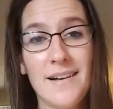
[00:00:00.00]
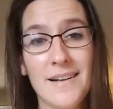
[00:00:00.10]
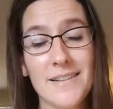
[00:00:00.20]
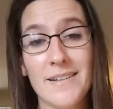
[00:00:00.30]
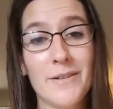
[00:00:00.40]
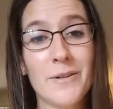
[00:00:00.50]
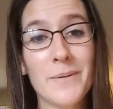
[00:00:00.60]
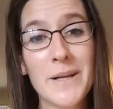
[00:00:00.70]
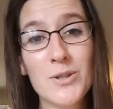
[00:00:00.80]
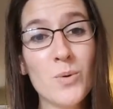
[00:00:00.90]
I don't know.
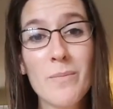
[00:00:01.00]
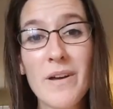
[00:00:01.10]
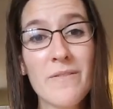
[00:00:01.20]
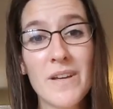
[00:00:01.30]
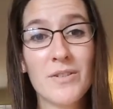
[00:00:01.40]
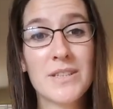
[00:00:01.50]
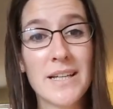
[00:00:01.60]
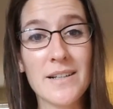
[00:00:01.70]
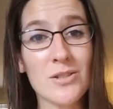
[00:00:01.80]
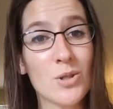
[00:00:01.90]
It's one of my favorite
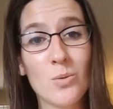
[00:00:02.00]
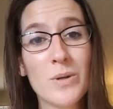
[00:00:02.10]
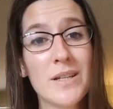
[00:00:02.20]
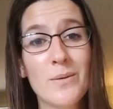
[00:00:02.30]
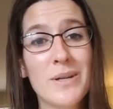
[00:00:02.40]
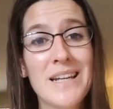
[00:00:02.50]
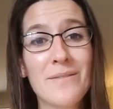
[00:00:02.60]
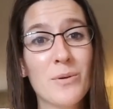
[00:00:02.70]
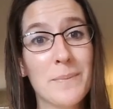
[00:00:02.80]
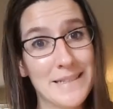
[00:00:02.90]
things, so we
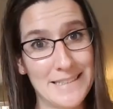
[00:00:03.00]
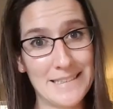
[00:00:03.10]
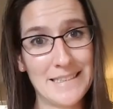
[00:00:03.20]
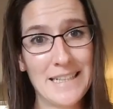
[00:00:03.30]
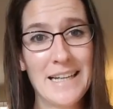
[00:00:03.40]
never miss it.